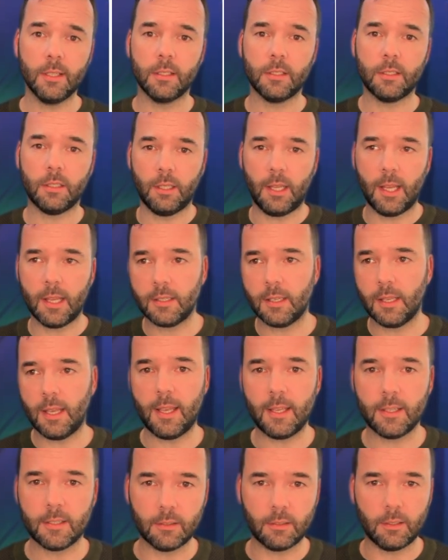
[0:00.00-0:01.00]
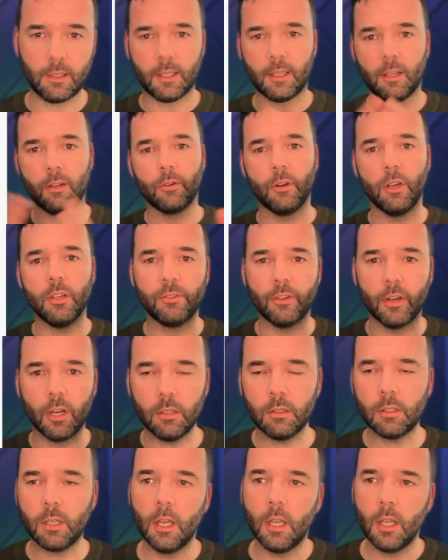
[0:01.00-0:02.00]
so that's a sort of like a
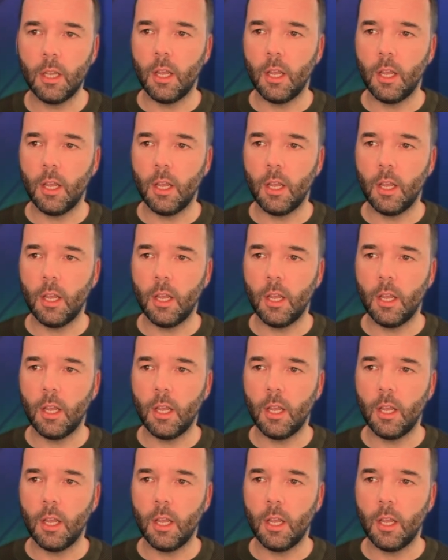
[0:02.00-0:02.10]
crossroad,